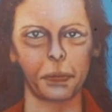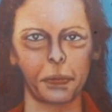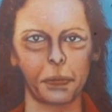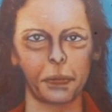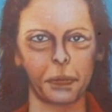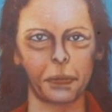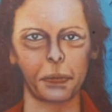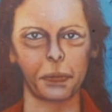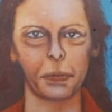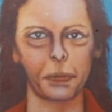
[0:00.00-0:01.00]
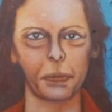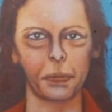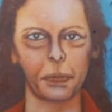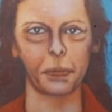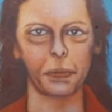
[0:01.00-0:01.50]

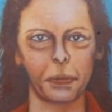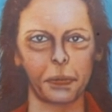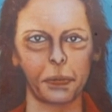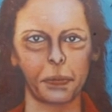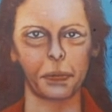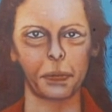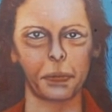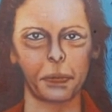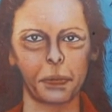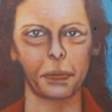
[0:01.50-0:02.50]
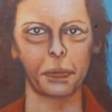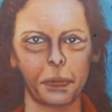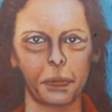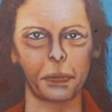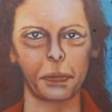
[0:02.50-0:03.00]

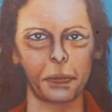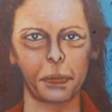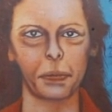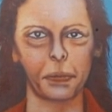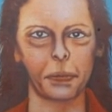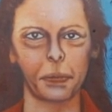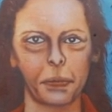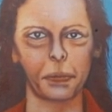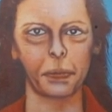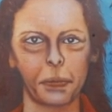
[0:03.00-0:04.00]
[no speech]